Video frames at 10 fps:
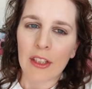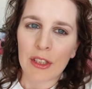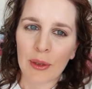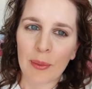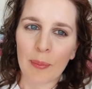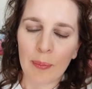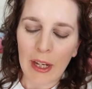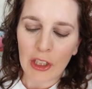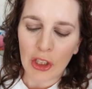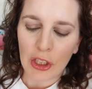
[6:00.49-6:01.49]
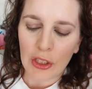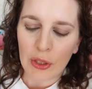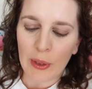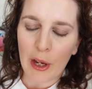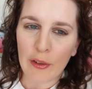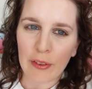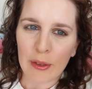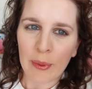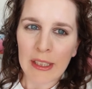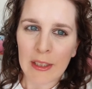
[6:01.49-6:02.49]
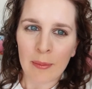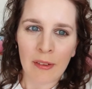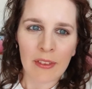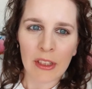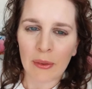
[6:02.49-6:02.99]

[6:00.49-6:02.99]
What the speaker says: Do make sure you do it over the winter months,